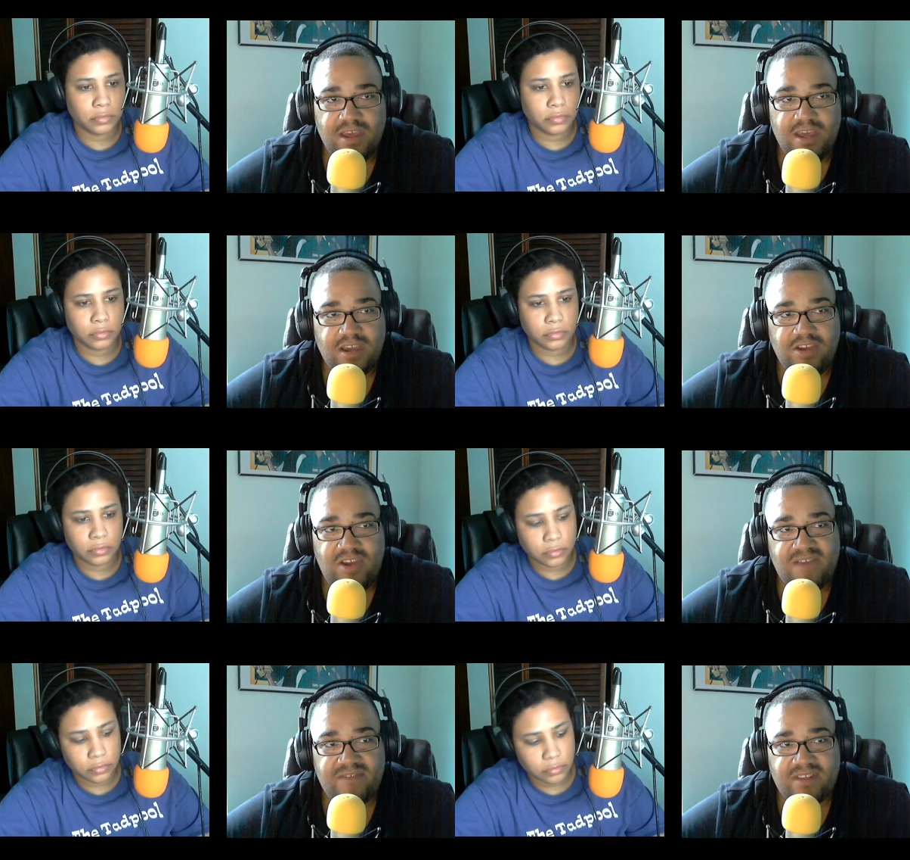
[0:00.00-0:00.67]
Speaker 1: you
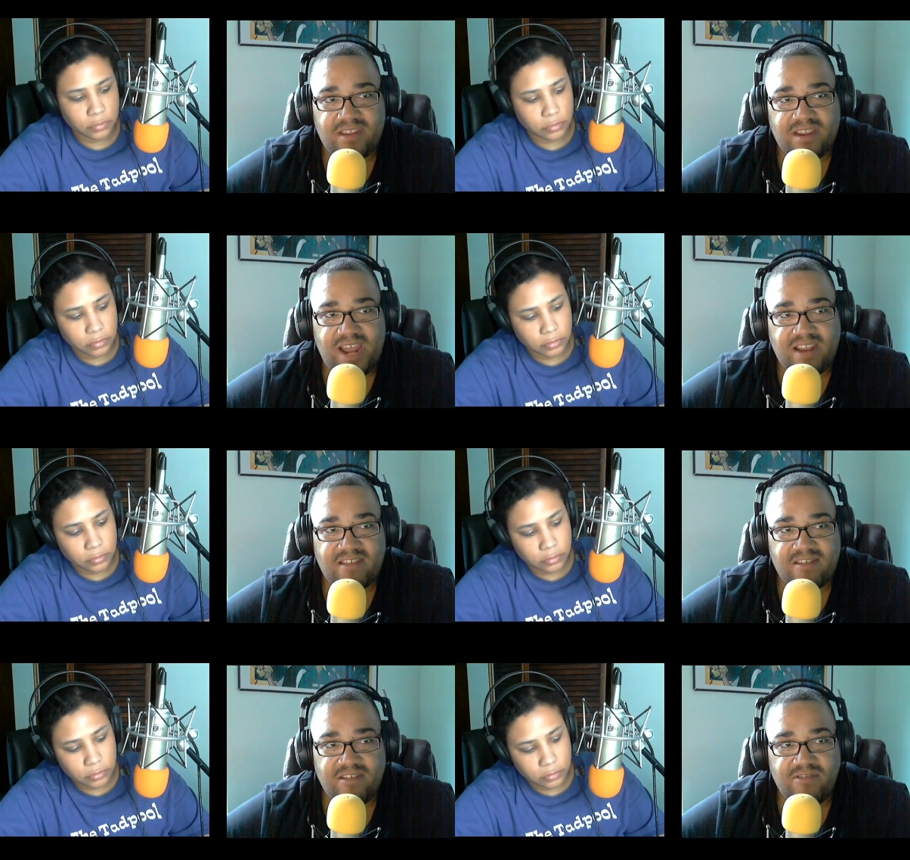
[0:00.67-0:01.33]
haven't got a
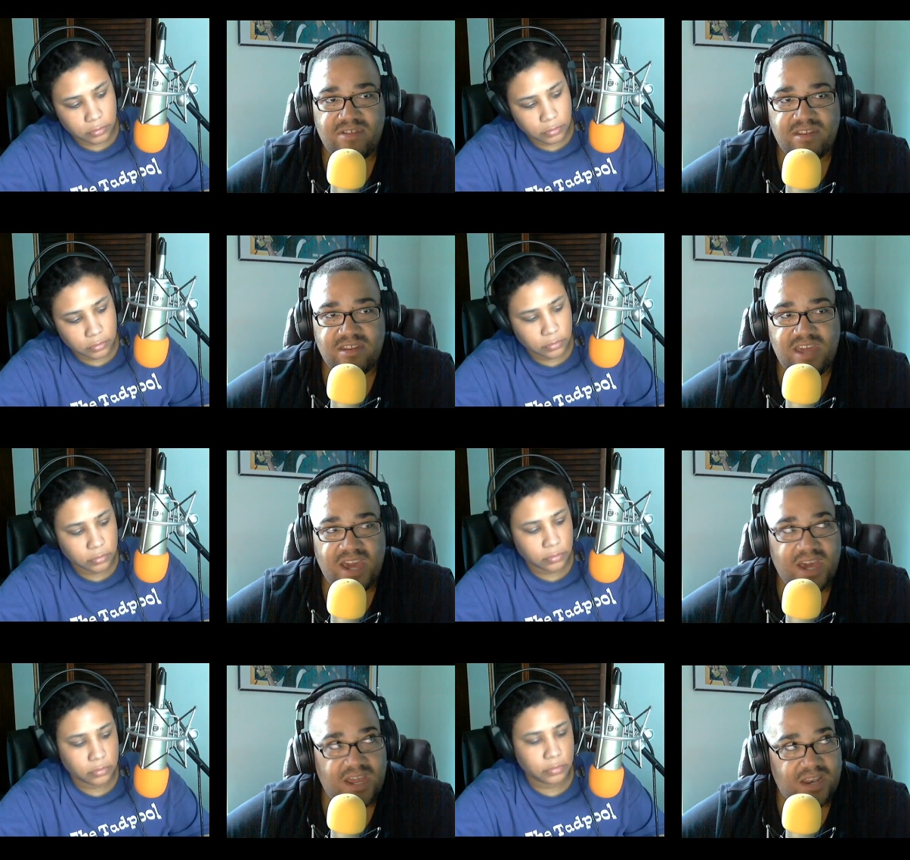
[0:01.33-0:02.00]
solution
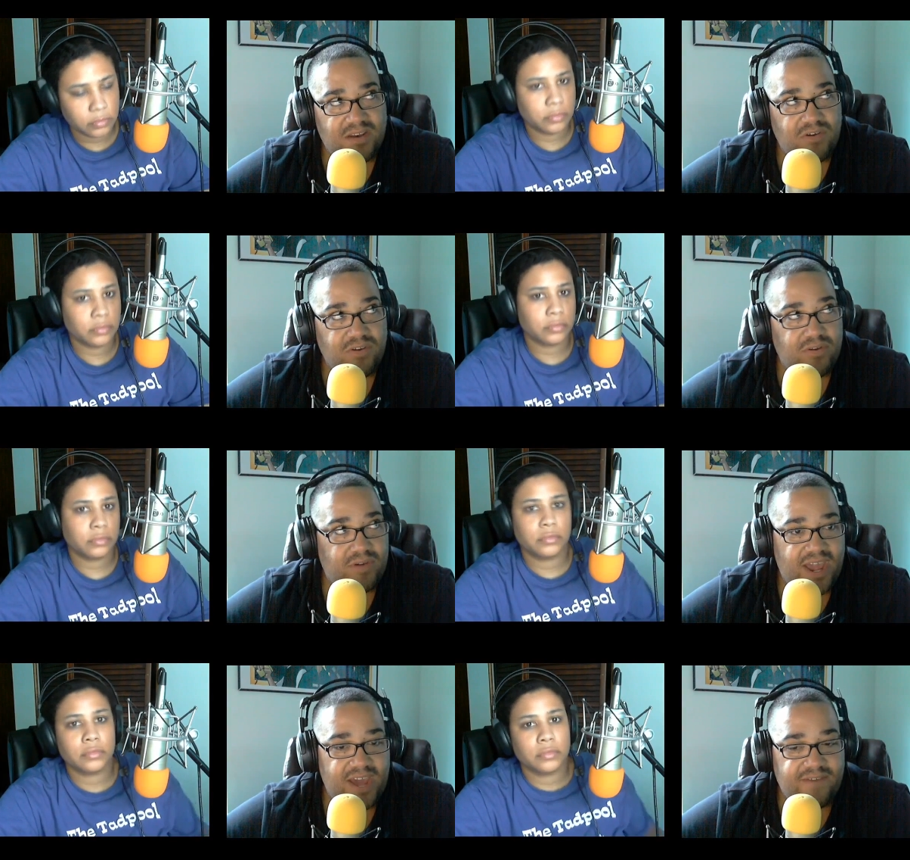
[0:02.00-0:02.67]
yet, or you don't
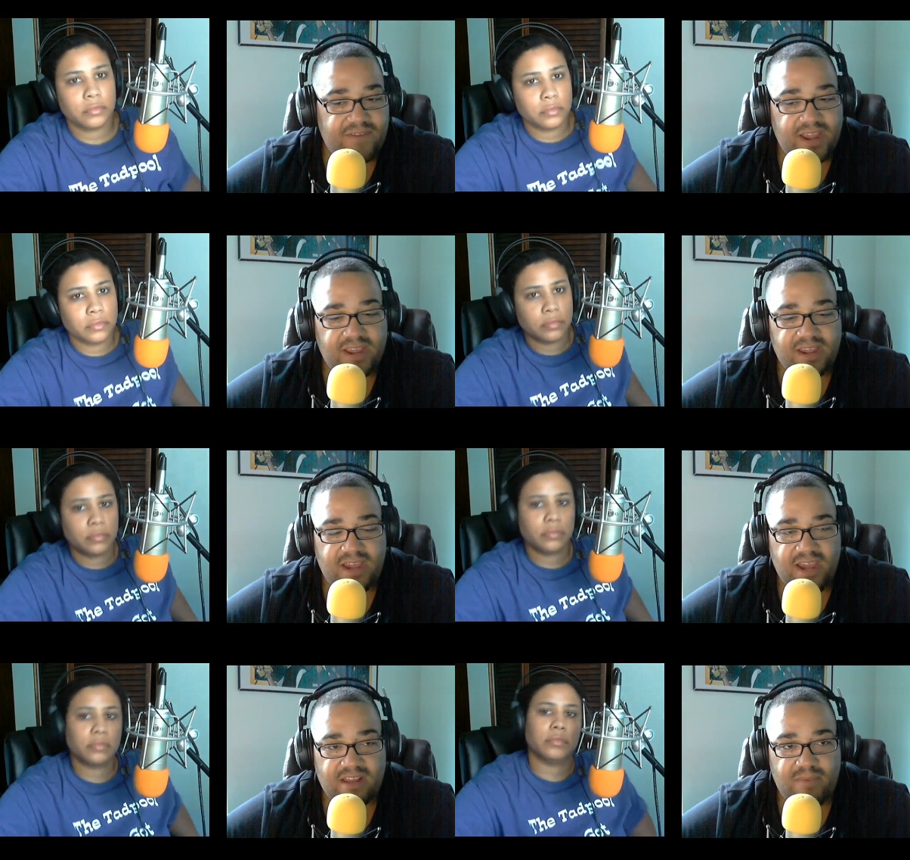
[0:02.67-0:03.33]
have like
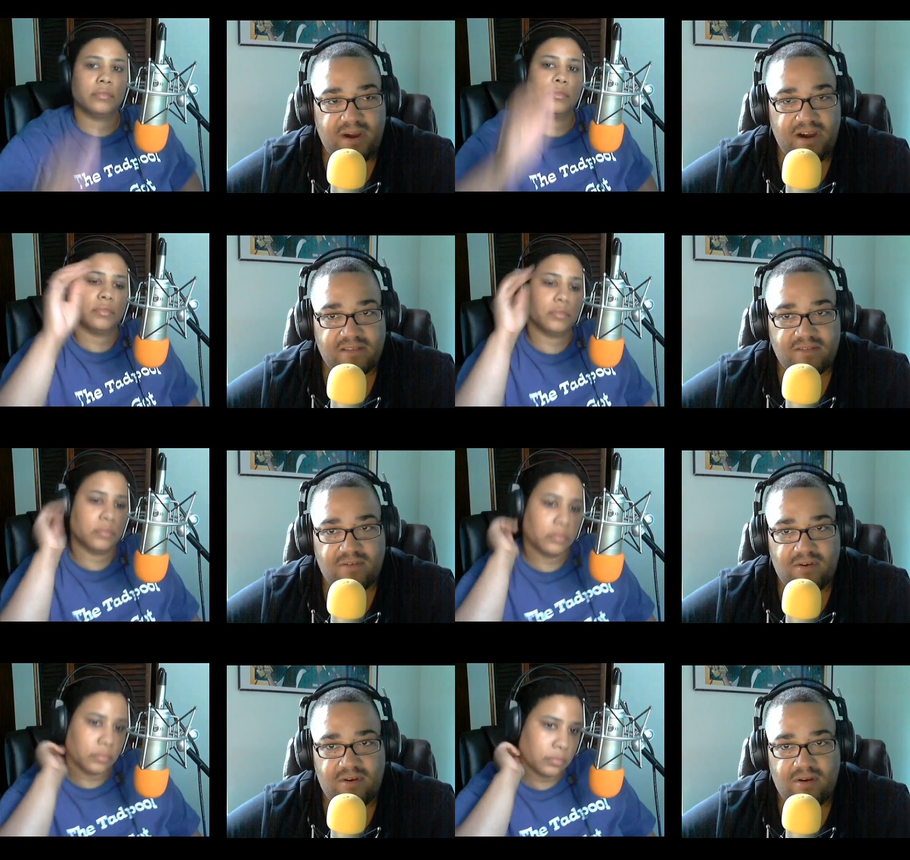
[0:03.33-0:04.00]
Xbox
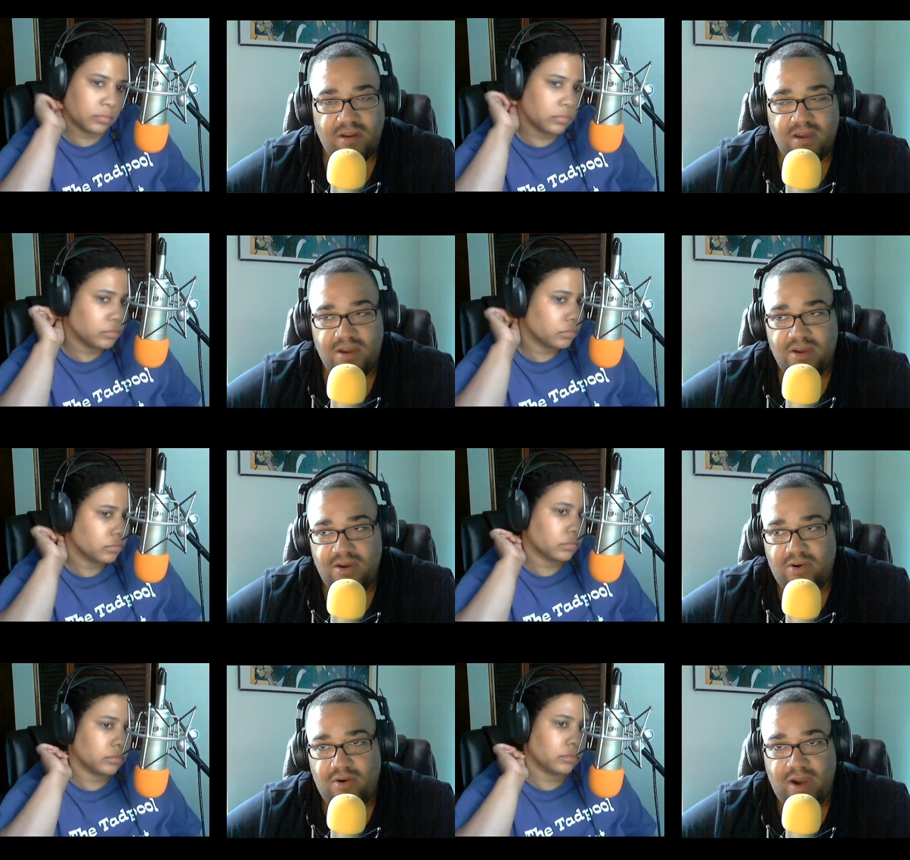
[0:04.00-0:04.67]
or
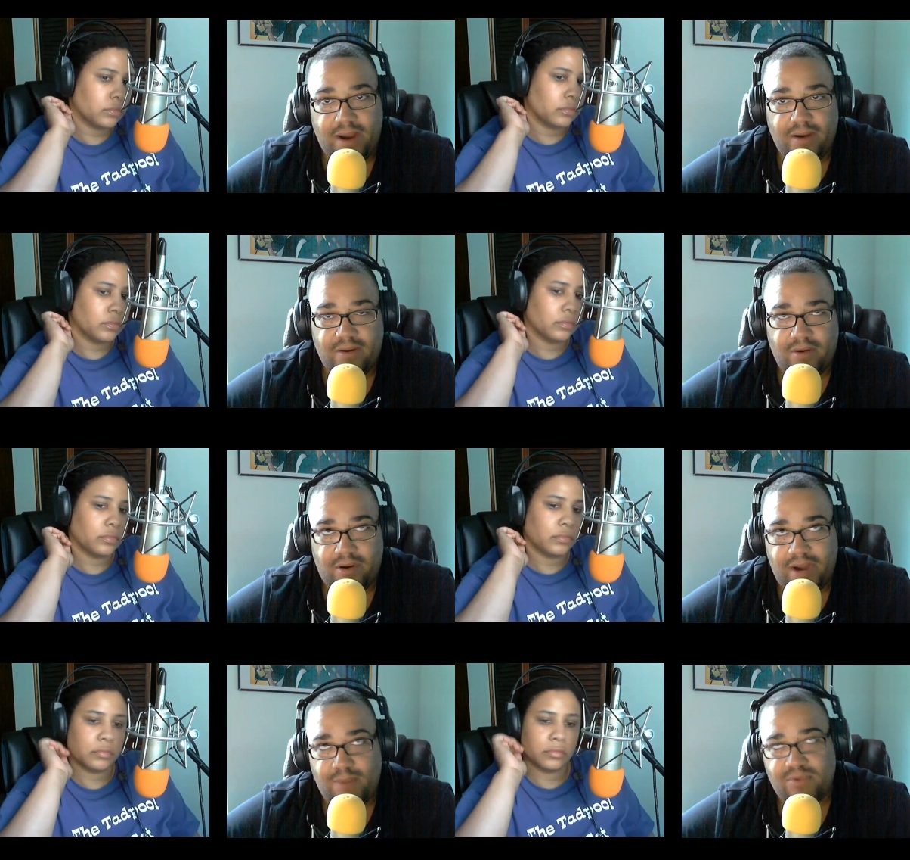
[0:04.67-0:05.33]
or or
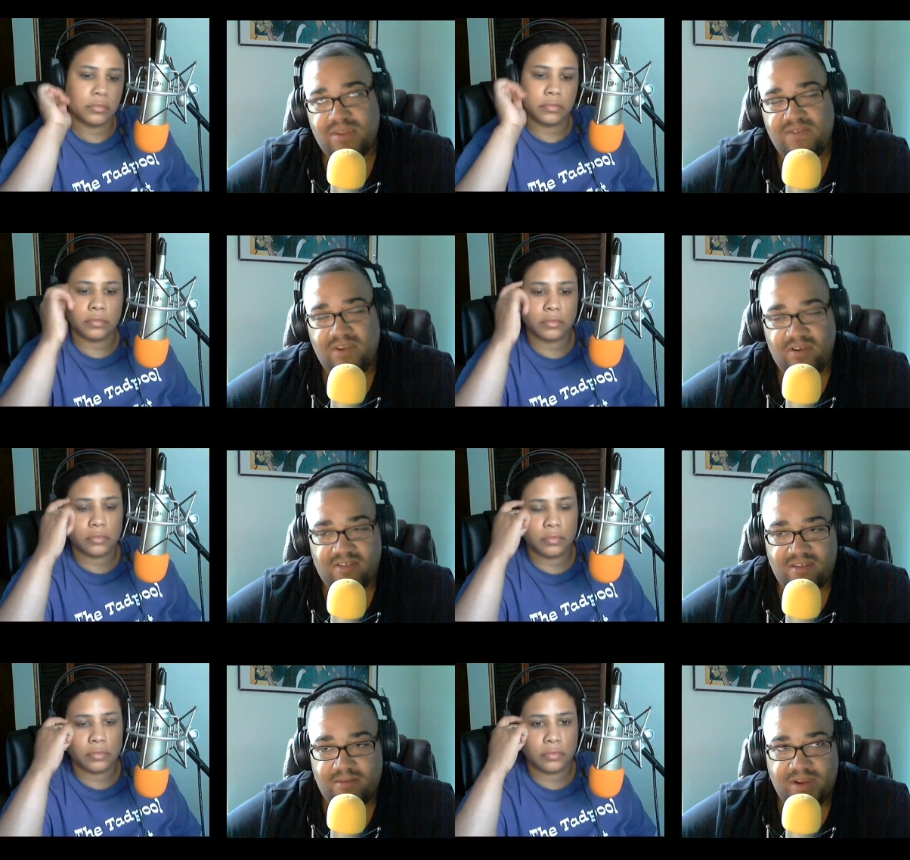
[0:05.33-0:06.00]
Apple T V or
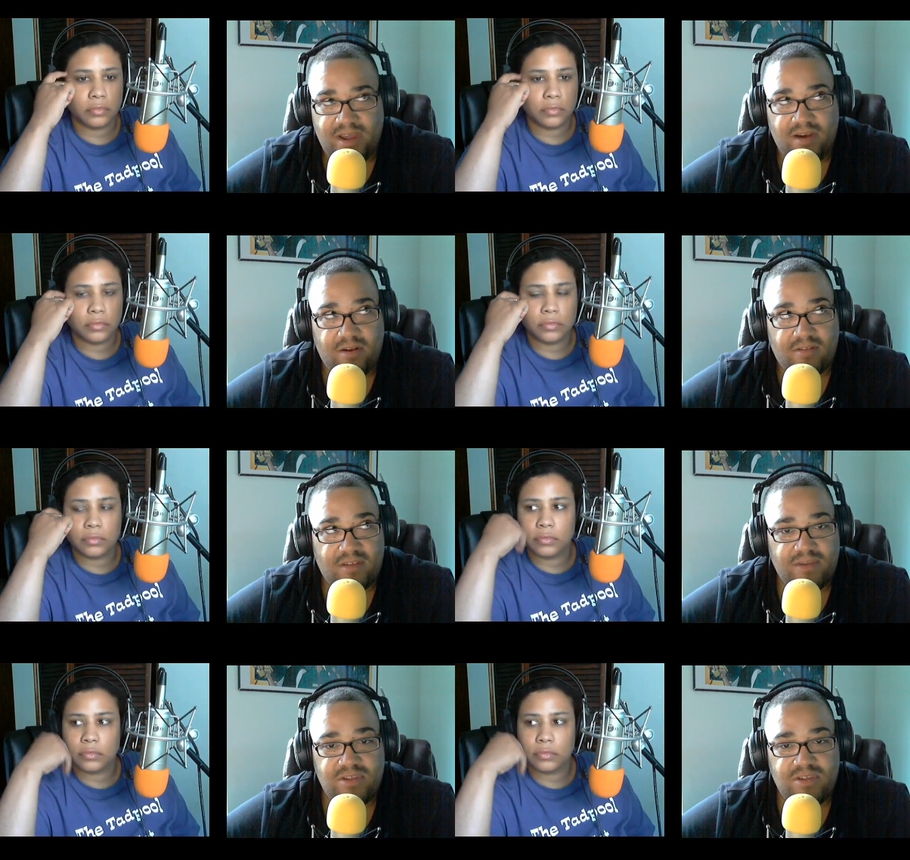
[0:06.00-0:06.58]
something else, I mean, you